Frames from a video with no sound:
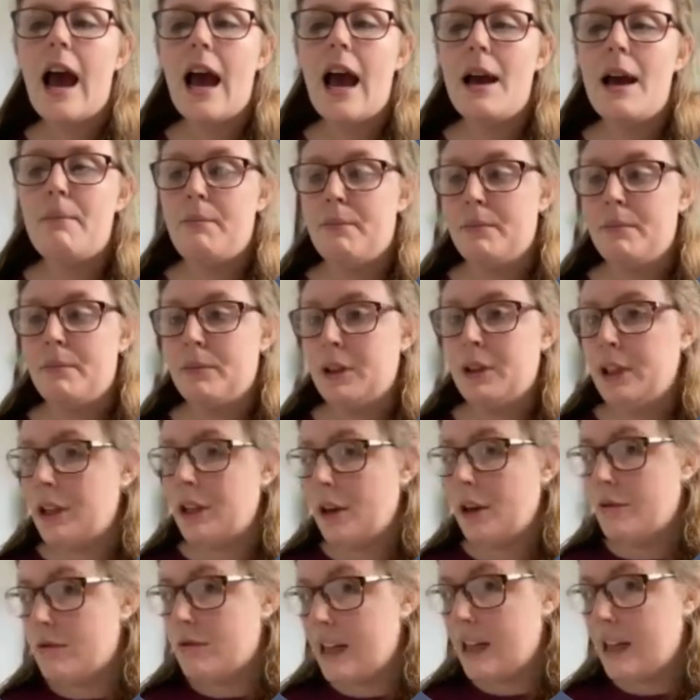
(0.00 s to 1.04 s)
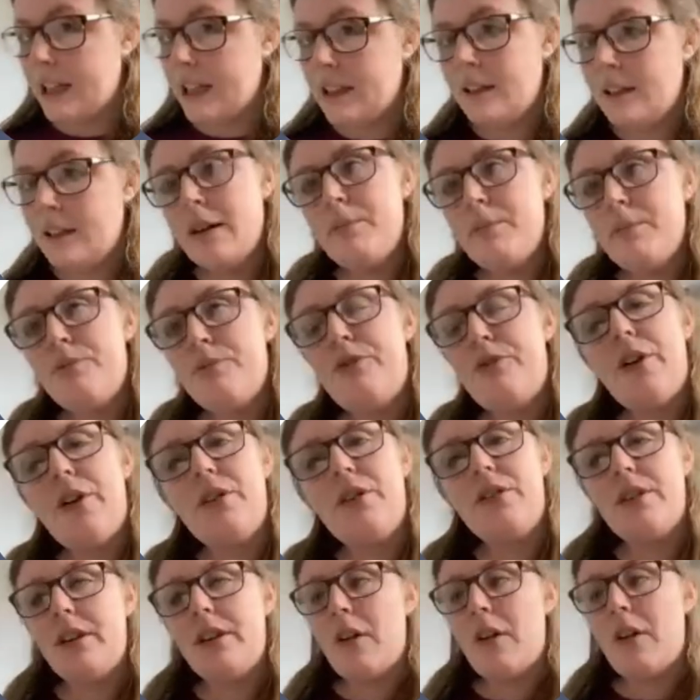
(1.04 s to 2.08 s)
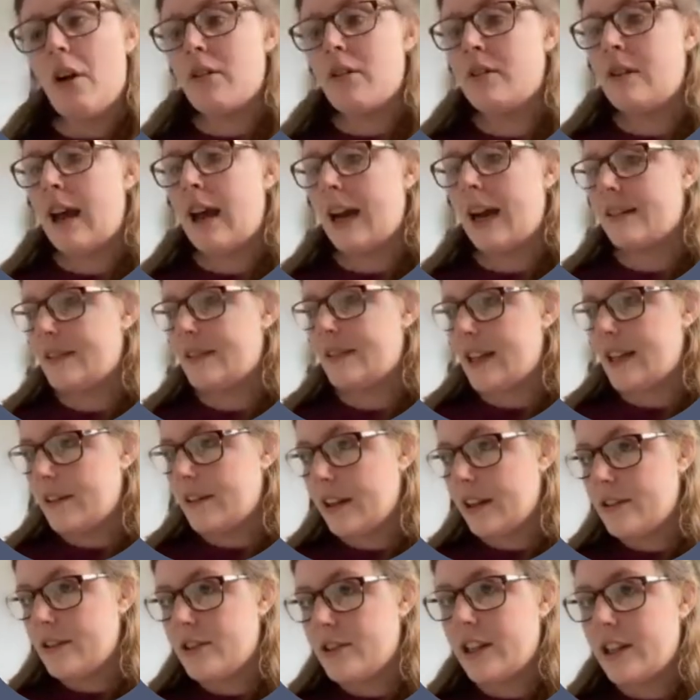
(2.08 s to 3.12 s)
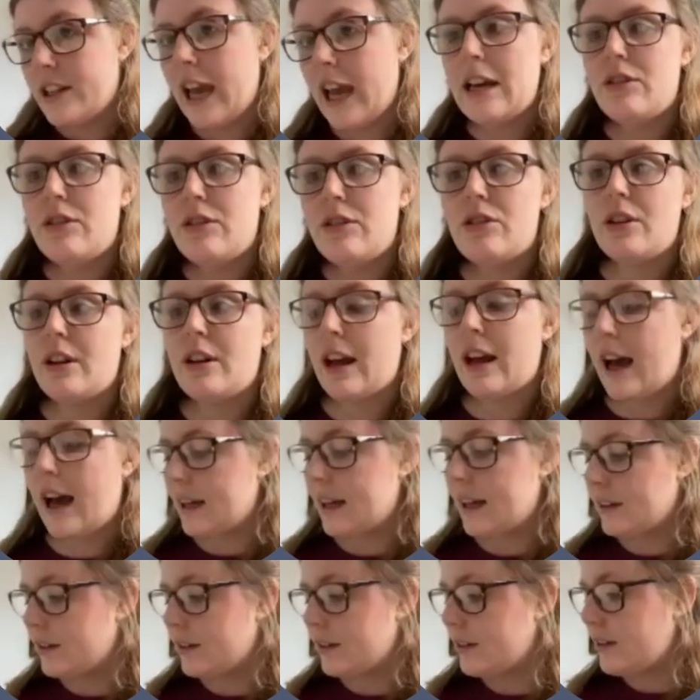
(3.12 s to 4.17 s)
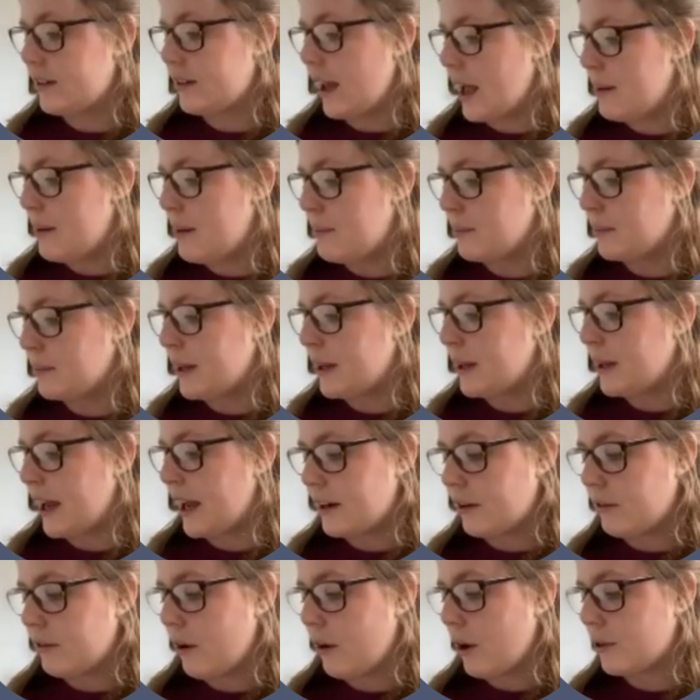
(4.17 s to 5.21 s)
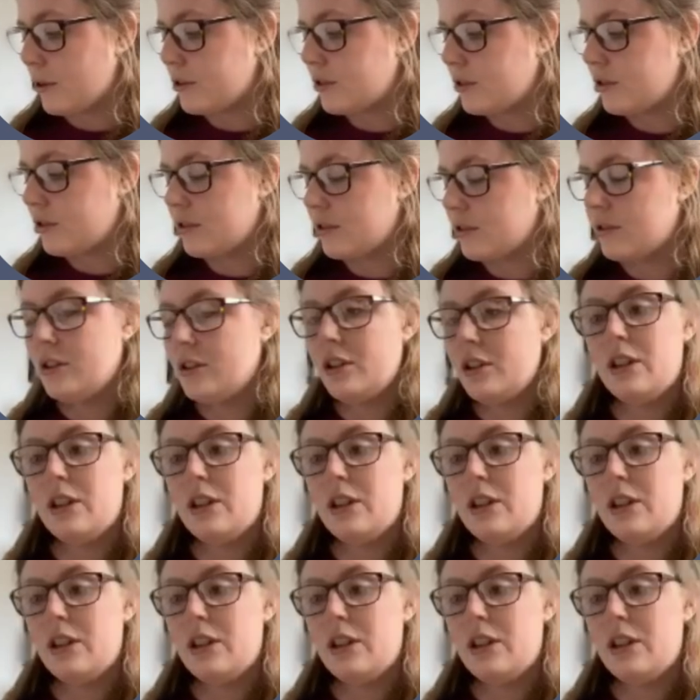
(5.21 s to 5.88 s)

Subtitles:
You know, really focusing on antenatal education and getting across,